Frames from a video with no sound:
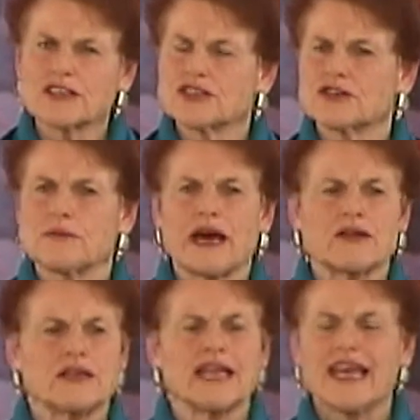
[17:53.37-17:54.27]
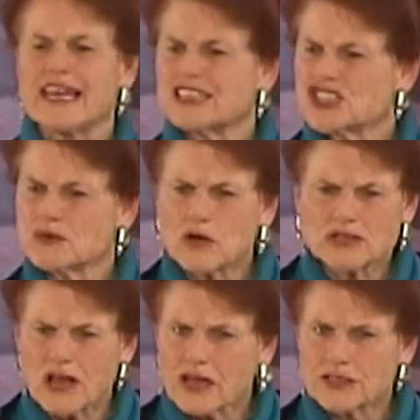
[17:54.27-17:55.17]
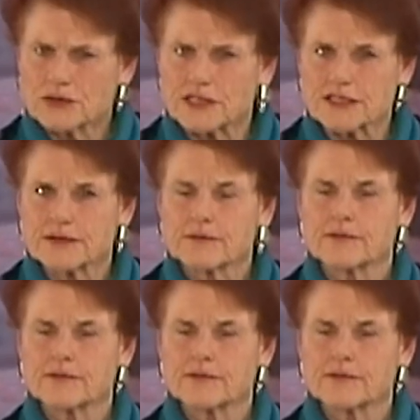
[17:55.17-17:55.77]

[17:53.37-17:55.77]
to her about it and she won't talk to us.